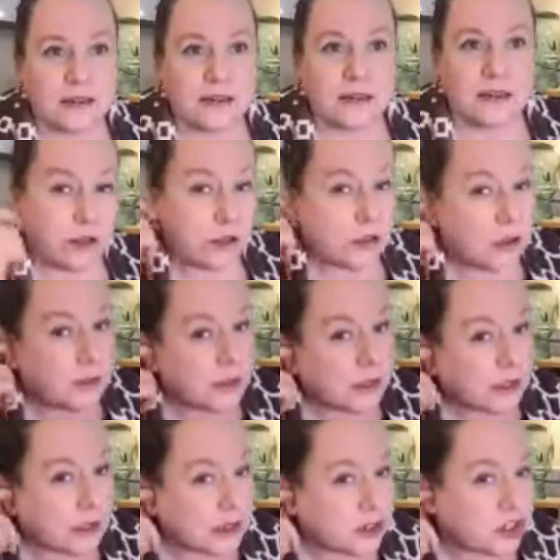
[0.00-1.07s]
So let me
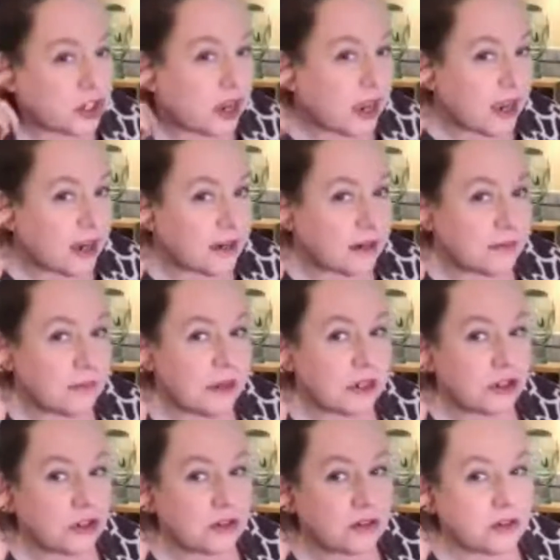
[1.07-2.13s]
get that chat. Make
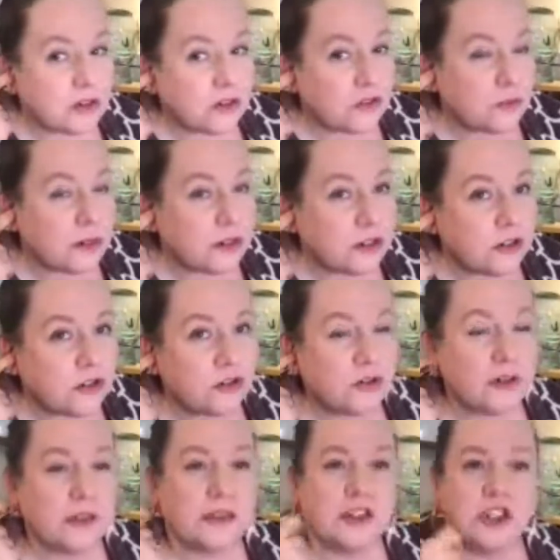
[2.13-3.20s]
sure it starts
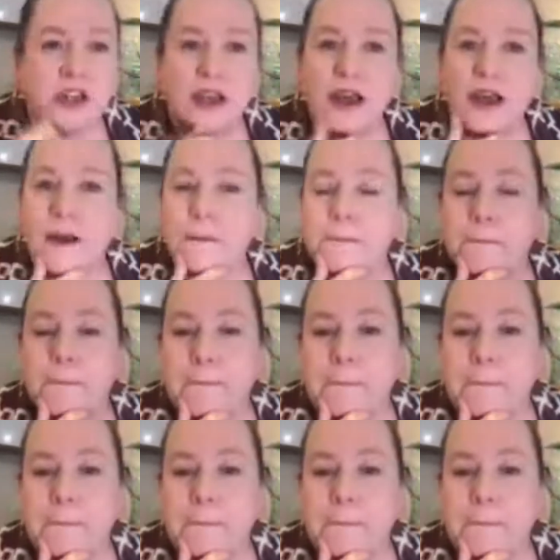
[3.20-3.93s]
registering the chat.